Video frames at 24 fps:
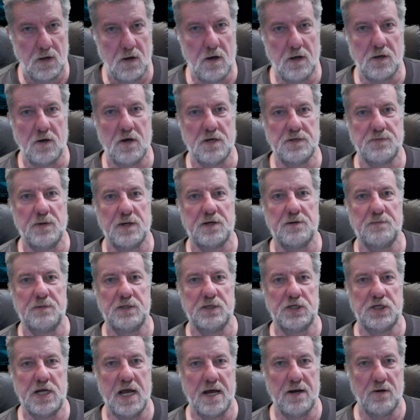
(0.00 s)
Hi guys, welcome to
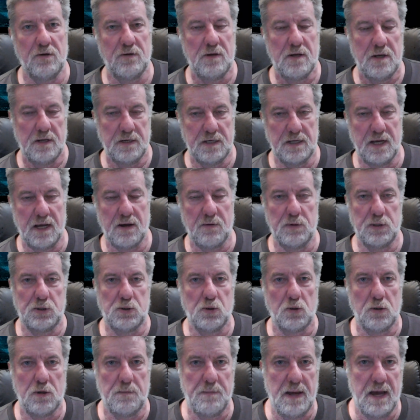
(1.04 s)
the channel. Today I'm going to
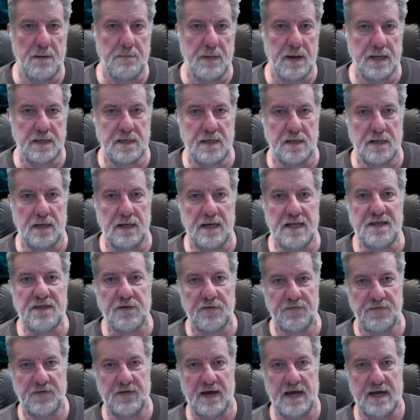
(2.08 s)
talk about making
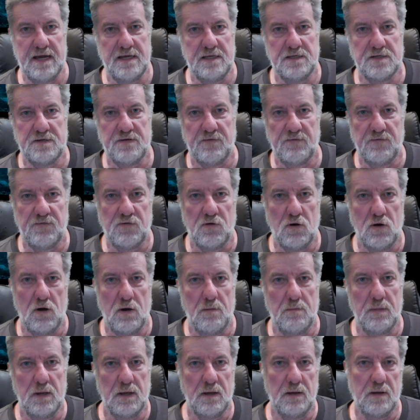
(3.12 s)
lithophanes
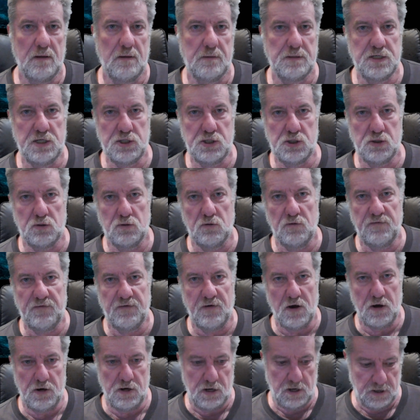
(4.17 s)
from digital
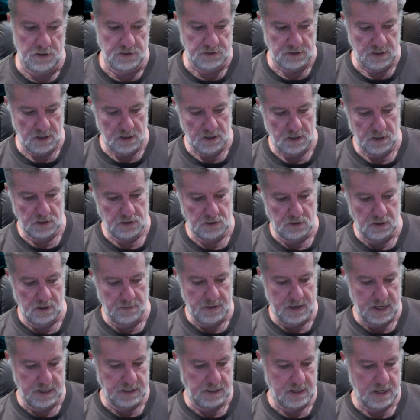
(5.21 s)
photos. So I'm going
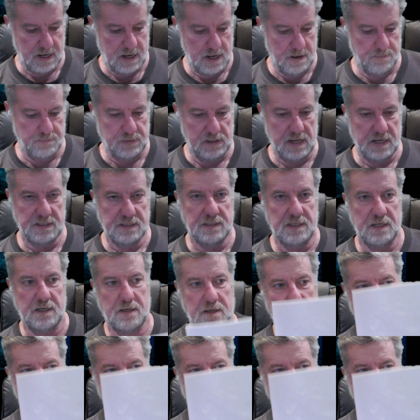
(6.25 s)
to make a plastic